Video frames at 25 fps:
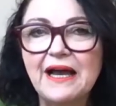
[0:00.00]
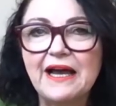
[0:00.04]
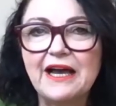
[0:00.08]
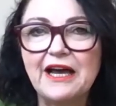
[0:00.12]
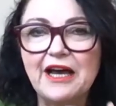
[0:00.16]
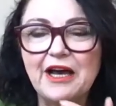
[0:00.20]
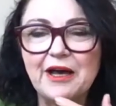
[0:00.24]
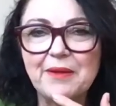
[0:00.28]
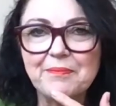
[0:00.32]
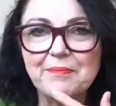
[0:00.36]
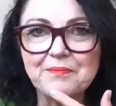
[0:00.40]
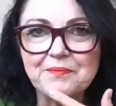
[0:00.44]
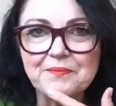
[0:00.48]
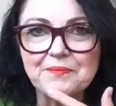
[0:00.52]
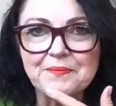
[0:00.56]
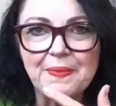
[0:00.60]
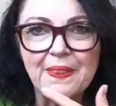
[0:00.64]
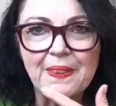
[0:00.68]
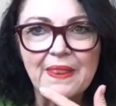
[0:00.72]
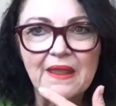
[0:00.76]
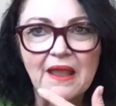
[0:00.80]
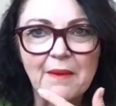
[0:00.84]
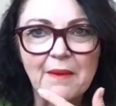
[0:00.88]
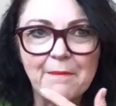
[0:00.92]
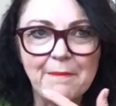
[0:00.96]
Um,
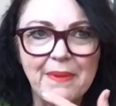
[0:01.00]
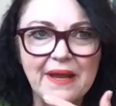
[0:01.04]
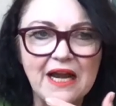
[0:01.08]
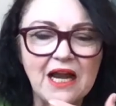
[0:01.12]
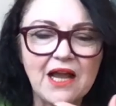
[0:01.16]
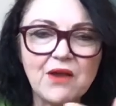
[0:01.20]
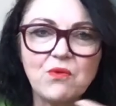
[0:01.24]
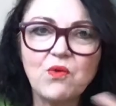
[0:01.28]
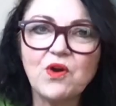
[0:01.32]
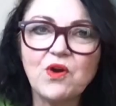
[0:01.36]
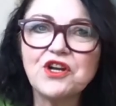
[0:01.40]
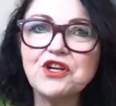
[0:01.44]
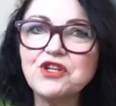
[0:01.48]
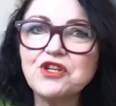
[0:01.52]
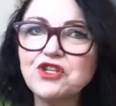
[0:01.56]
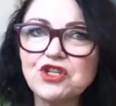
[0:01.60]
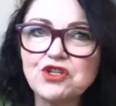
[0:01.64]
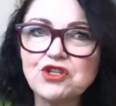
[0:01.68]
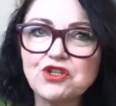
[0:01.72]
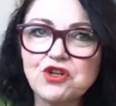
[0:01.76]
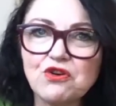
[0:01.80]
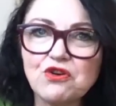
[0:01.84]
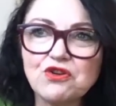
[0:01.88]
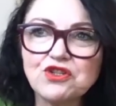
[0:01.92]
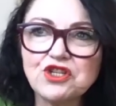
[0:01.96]
but I wanted to
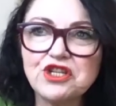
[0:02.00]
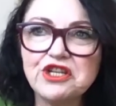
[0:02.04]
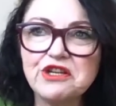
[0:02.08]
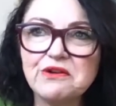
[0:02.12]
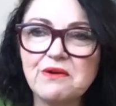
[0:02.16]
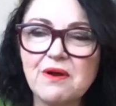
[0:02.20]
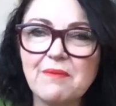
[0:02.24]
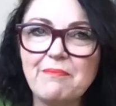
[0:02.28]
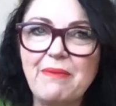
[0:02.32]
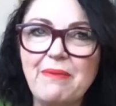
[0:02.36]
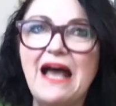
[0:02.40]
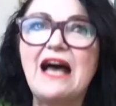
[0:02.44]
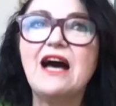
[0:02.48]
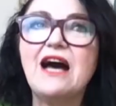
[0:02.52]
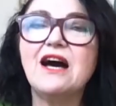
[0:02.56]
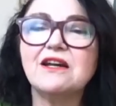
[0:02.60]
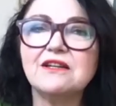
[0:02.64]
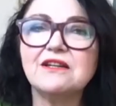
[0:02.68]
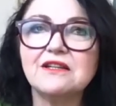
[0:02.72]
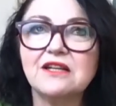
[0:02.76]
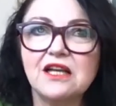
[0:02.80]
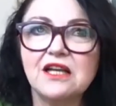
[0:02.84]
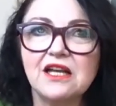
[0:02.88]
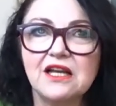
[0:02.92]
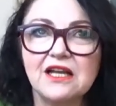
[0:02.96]
talk to you
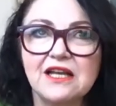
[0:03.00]
about